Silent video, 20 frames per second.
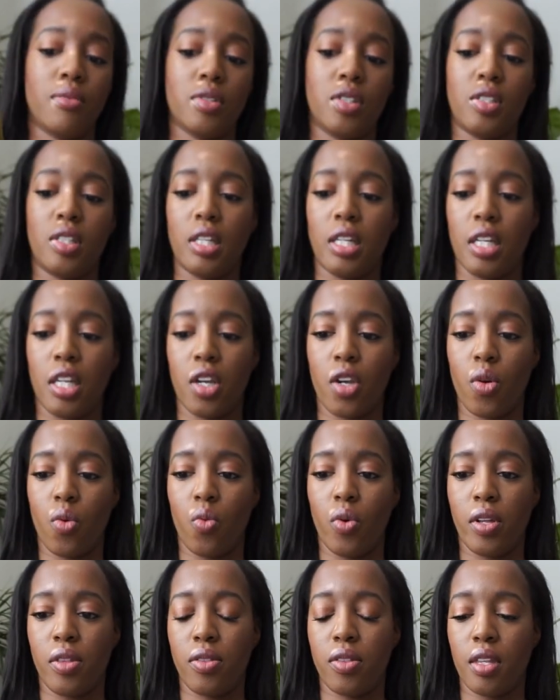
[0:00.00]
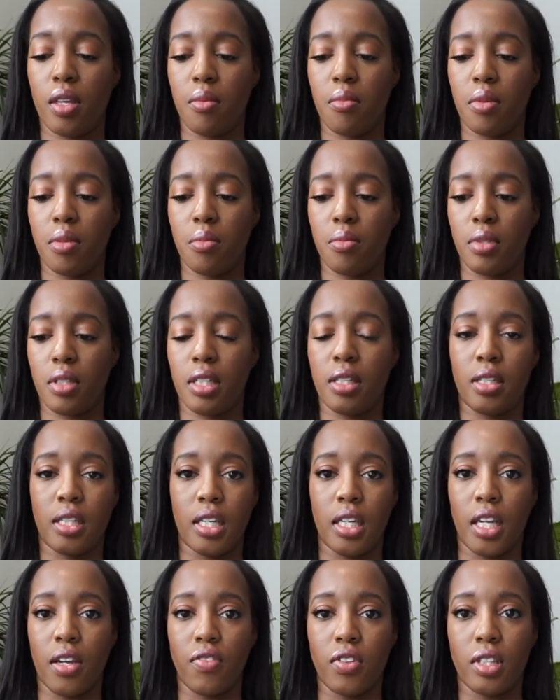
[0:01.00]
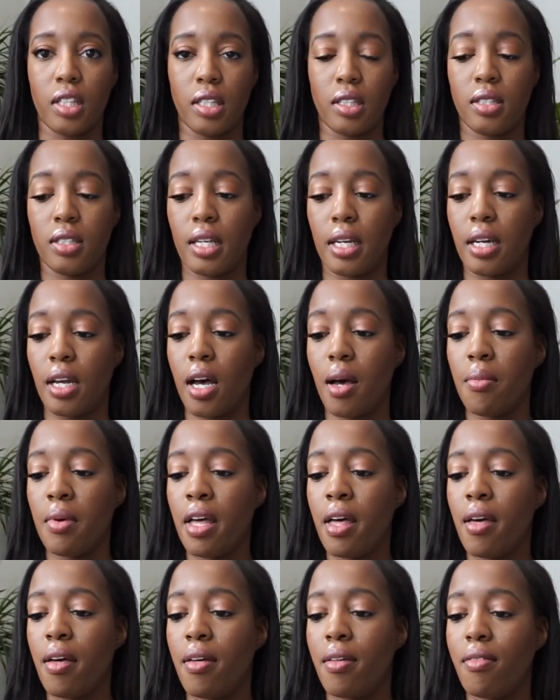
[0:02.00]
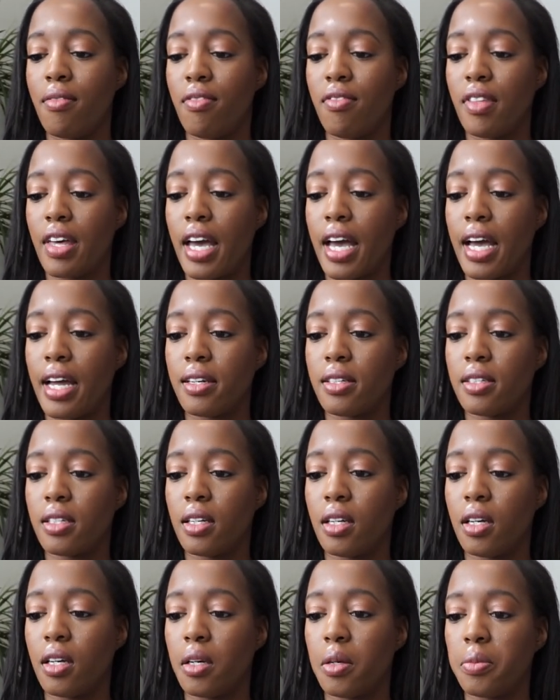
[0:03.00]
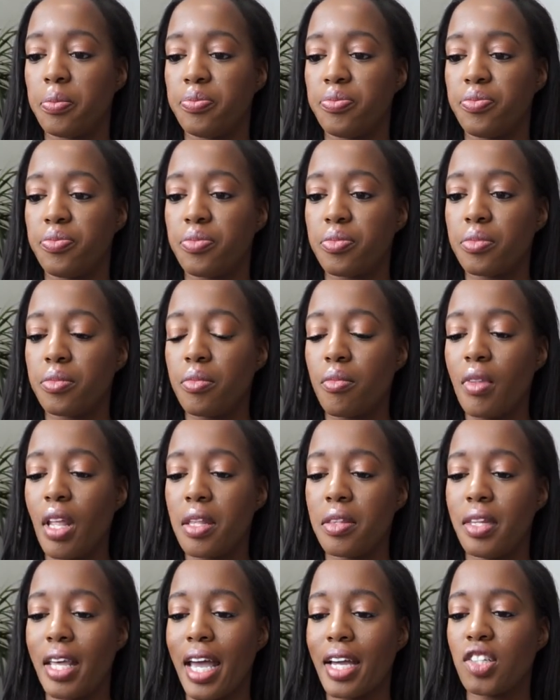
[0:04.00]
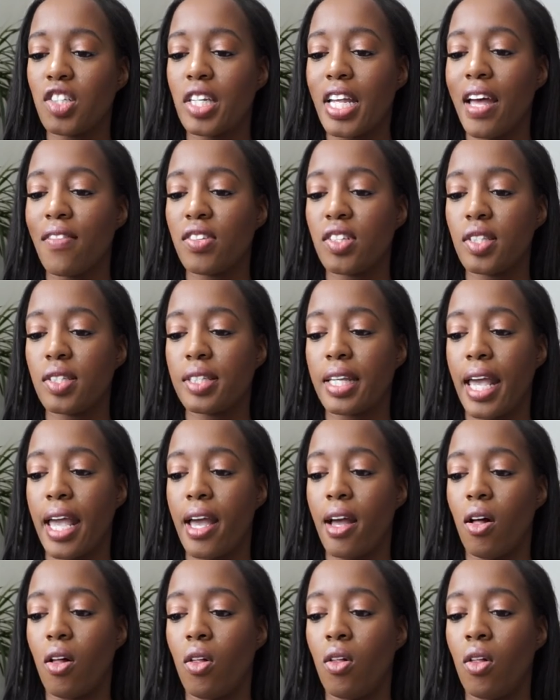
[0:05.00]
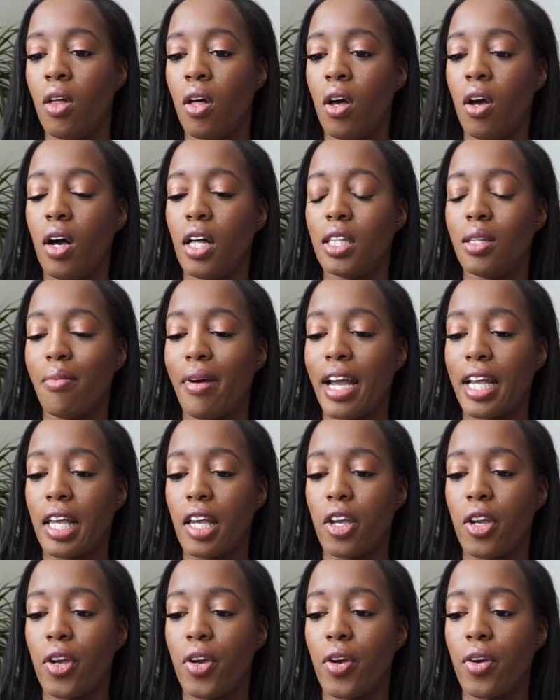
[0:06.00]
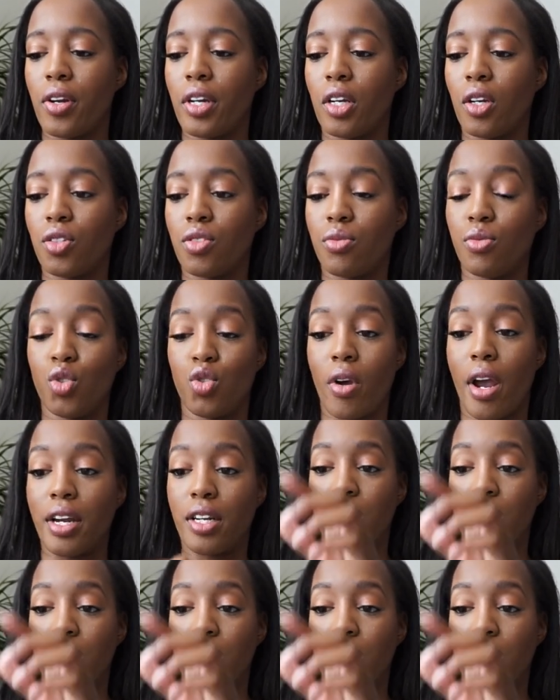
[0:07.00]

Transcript: was sitting here with them and getting everything set up that they actually have a scale on the back of here, and it goes from dry